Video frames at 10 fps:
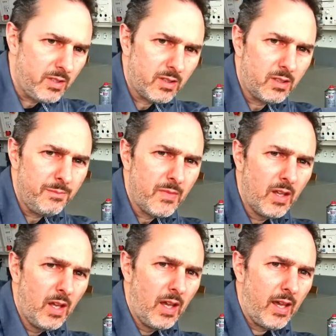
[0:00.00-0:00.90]
meter
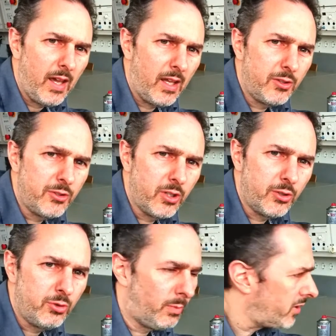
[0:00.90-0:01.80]
and
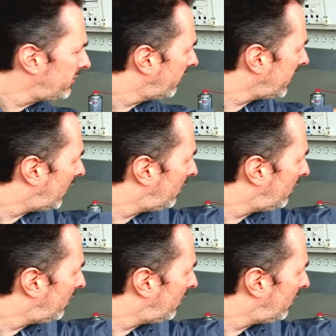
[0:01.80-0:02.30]
uh, to monitor the